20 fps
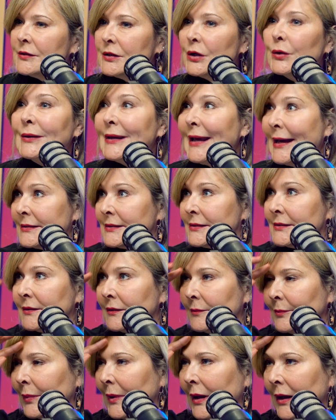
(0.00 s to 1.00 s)
So yes,
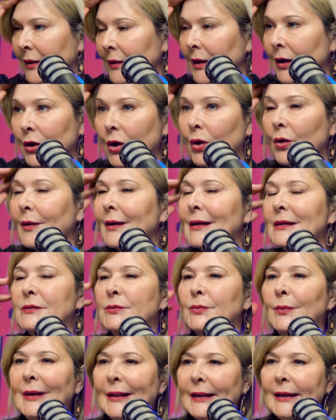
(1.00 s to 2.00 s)
AGOA
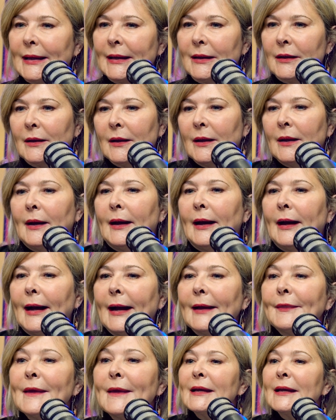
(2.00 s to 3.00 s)
is really,
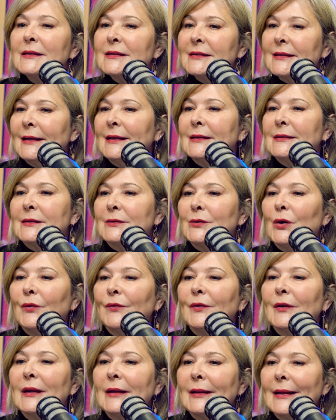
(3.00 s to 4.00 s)
I it's
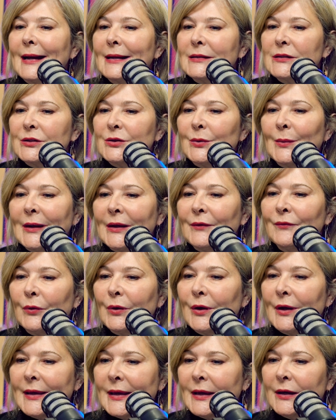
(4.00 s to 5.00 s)
over the last
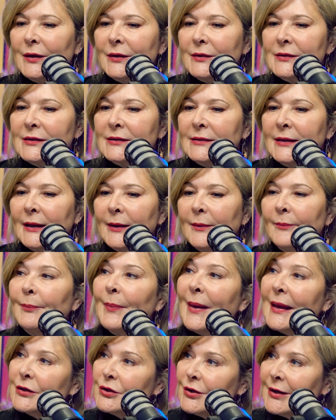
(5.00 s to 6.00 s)
24 years
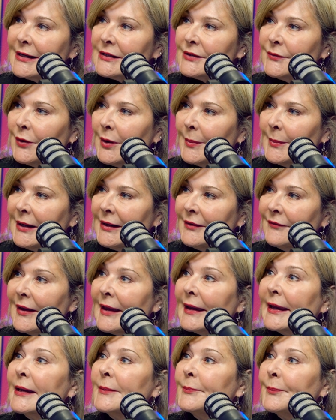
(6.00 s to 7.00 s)
been transformative.
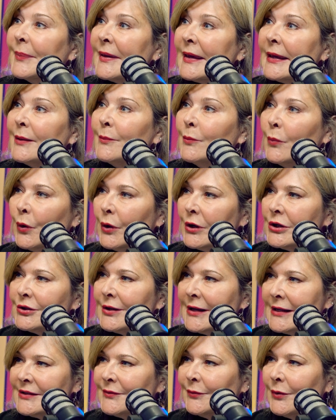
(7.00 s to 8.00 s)
It can be more
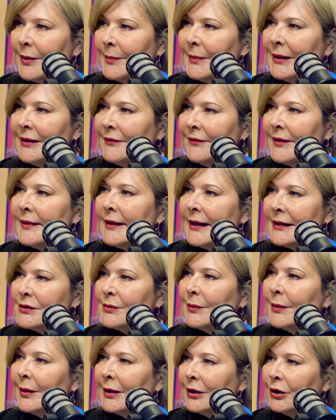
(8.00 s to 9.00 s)
transformative, and
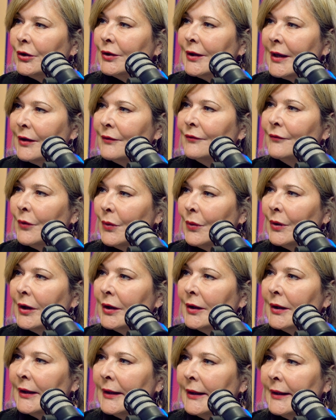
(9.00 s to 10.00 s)
that's what we're looking
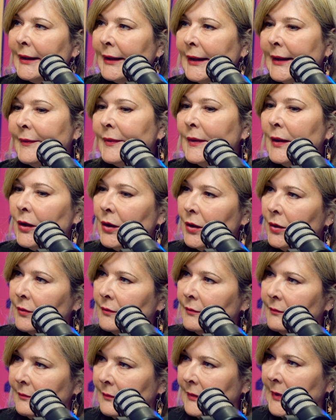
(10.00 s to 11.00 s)
for in
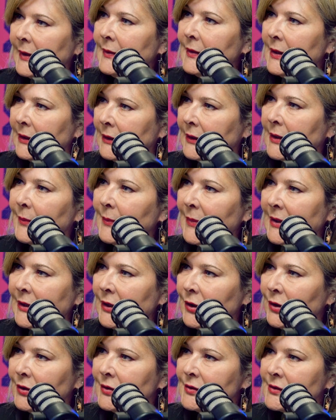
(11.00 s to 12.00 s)
the coming
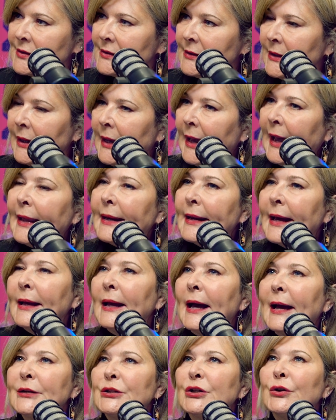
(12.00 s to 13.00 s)
years. And
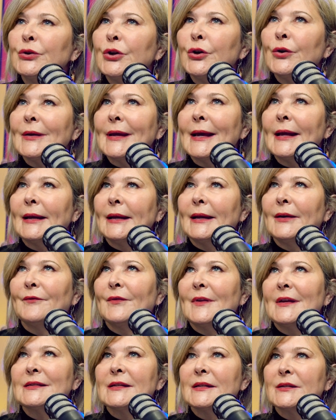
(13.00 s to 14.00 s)
I don't know yet
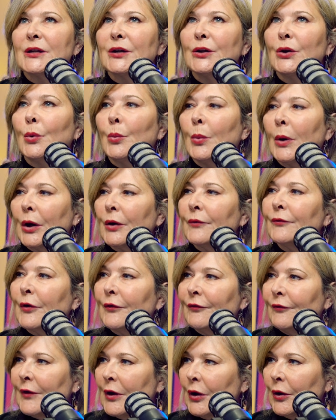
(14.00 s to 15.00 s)
if this is going to work
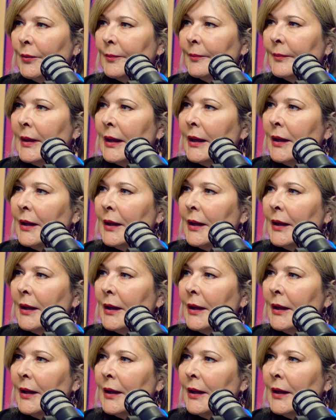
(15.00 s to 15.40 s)
for film,